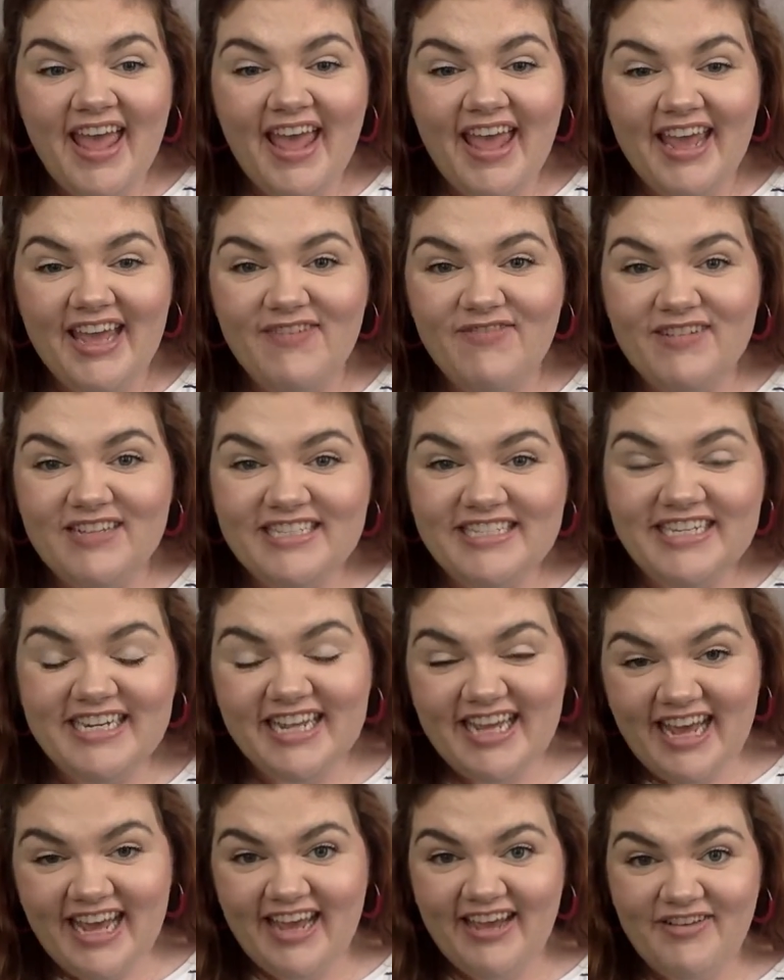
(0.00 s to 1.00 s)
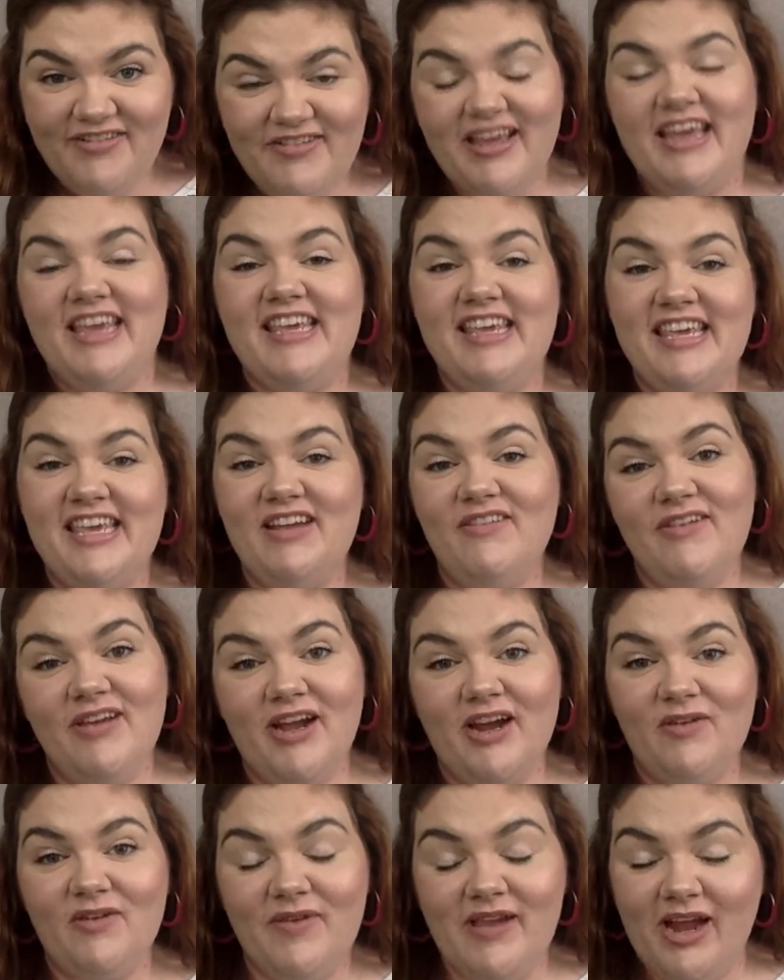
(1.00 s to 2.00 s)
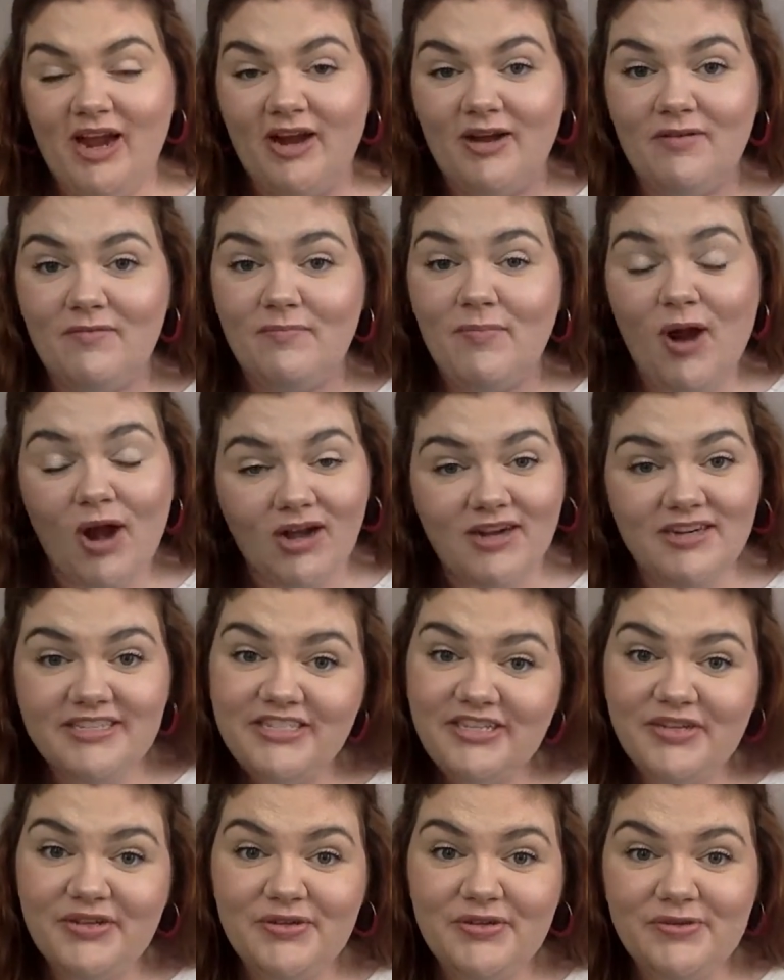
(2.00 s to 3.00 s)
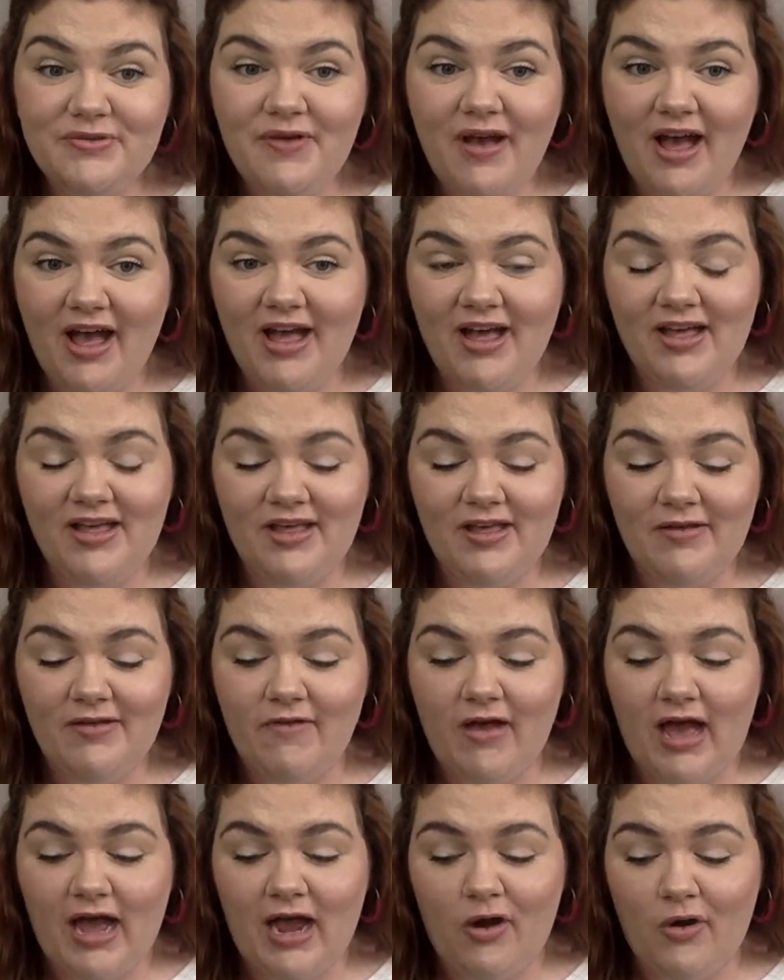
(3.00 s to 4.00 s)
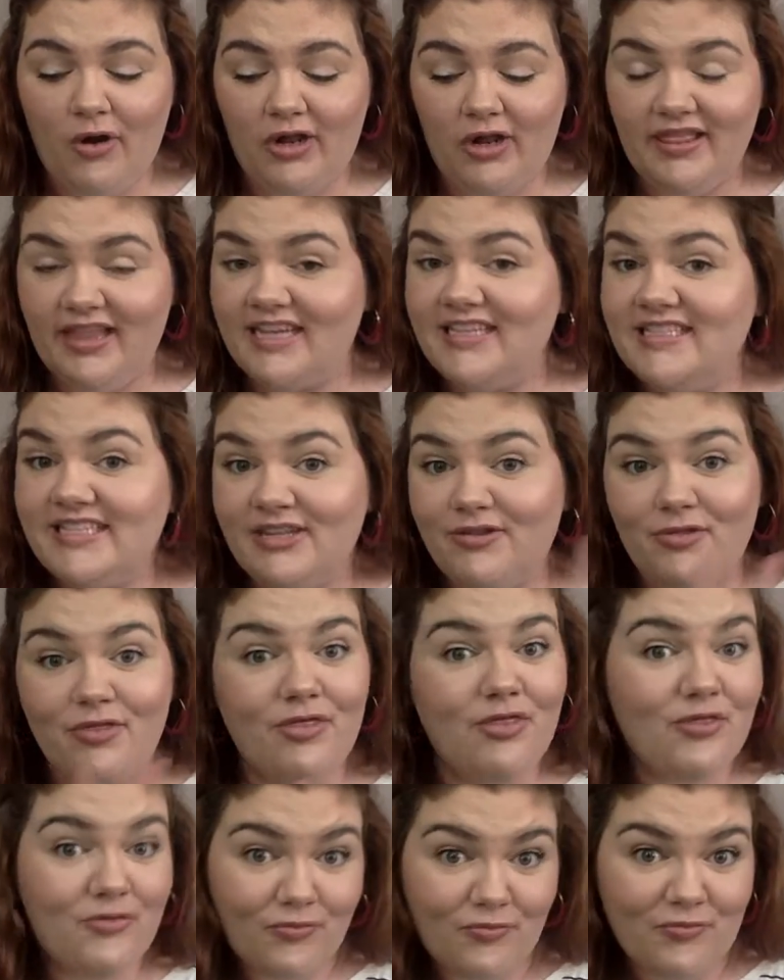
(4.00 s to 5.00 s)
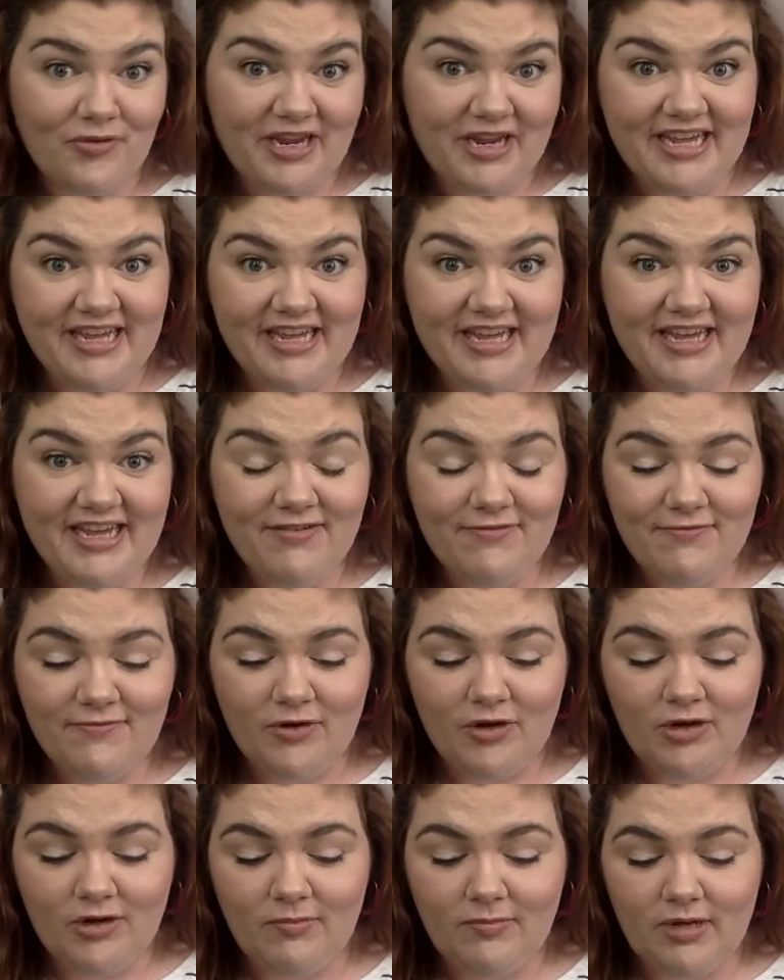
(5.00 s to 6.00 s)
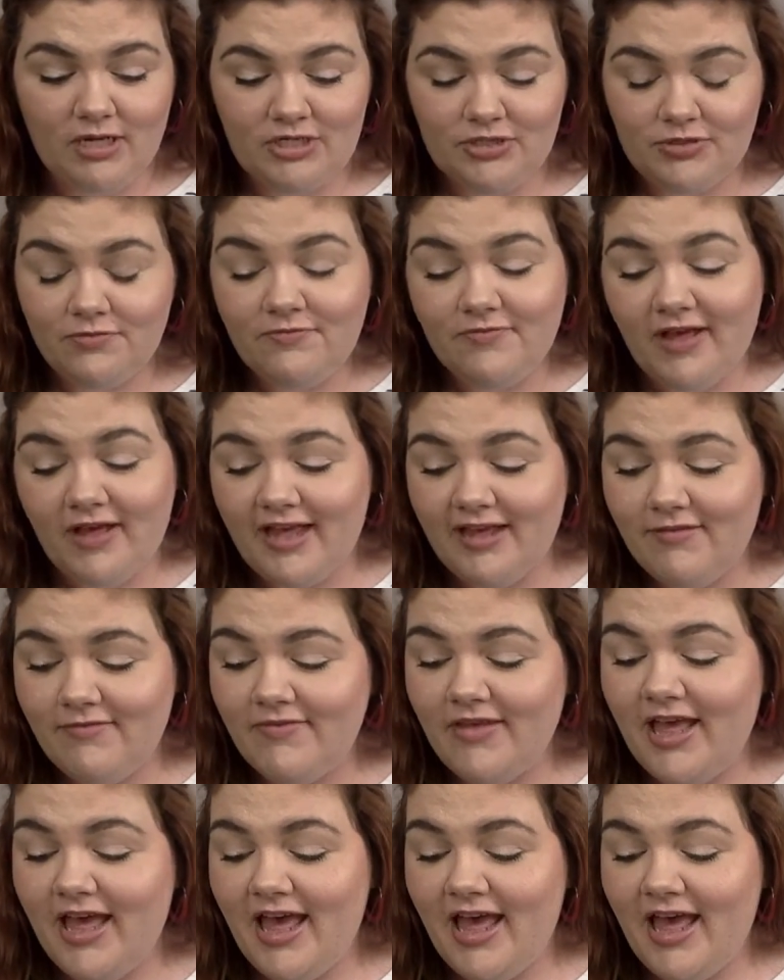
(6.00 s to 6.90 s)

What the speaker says: Hey, Princeton K. Okay, here we are. We are in part 2 of our lesson 3 for module 5.